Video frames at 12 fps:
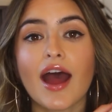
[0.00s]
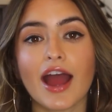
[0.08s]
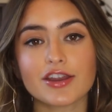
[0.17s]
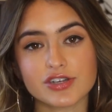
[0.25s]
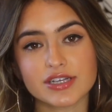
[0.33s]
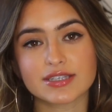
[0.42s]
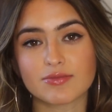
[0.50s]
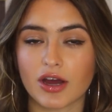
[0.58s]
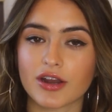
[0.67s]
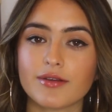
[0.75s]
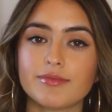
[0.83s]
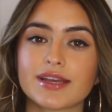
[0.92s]
I drink some
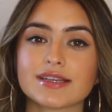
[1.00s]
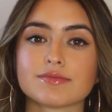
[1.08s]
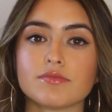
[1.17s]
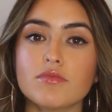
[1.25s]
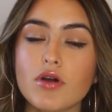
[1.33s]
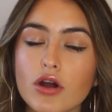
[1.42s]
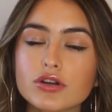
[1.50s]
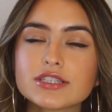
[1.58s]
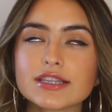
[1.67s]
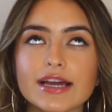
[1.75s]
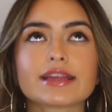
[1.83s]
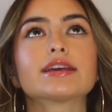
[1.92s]
water because
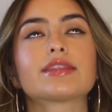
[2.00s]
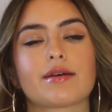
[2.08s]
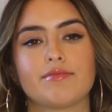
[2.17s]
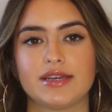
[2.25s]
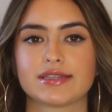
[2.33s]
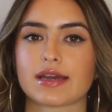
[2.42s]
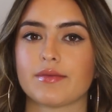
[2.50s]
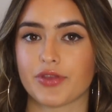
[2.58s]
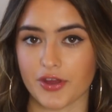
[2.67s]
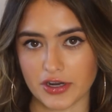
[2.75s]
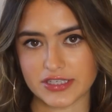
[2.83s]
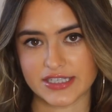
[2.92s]
most likely that means I'm
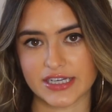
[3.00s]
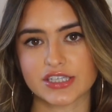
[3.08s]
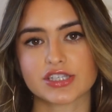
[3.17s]
thirsty.